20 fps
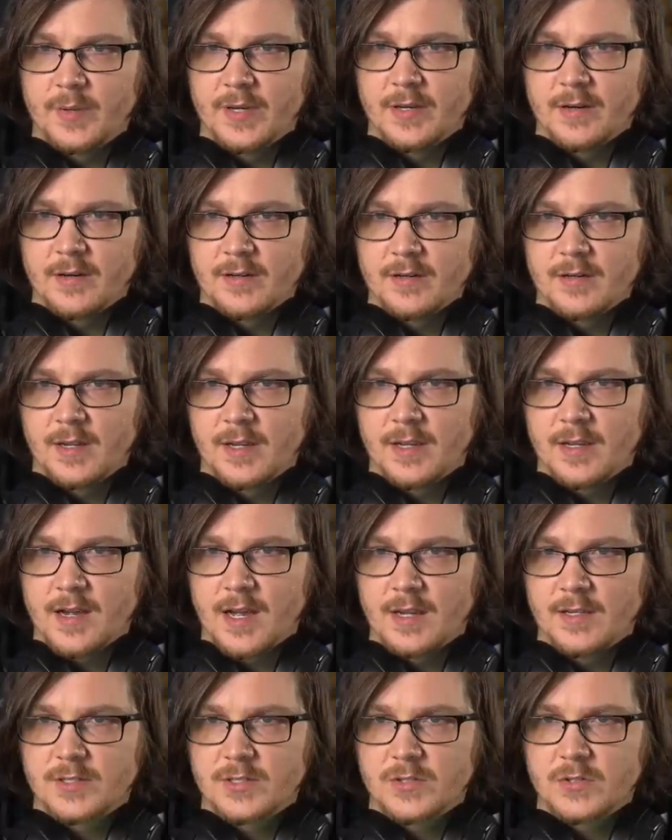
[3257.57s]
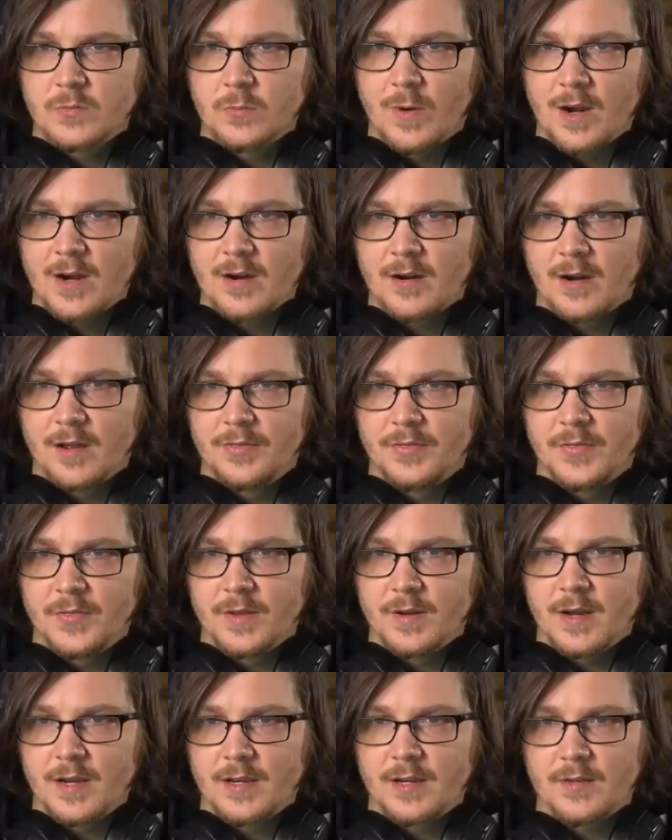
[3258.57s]
But like, I swear, I
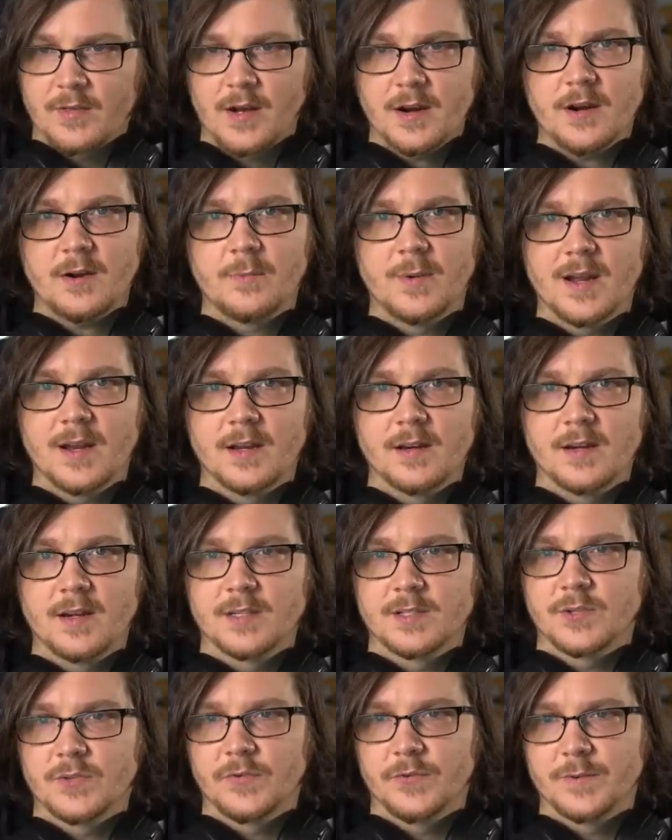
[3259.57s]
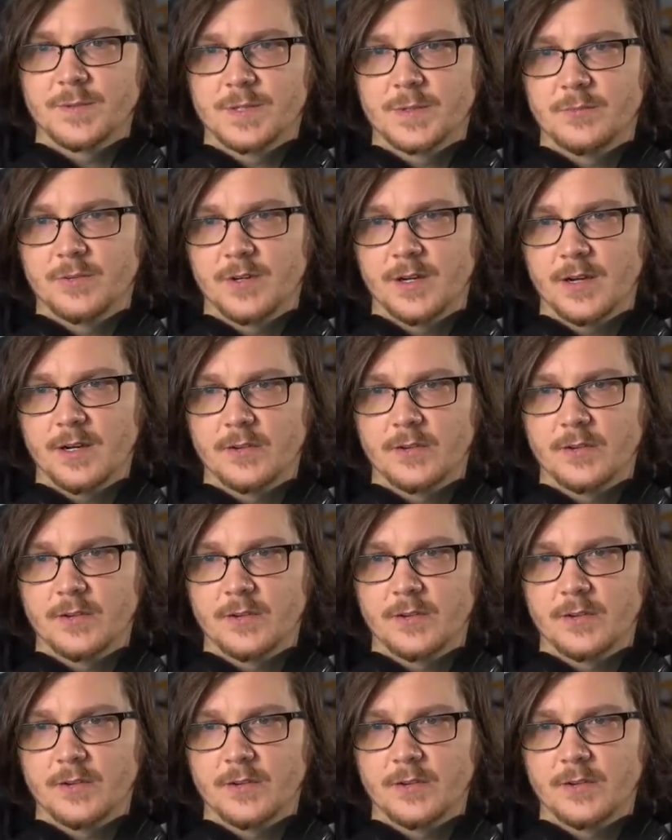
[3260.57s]
thought I recognized her from somewhere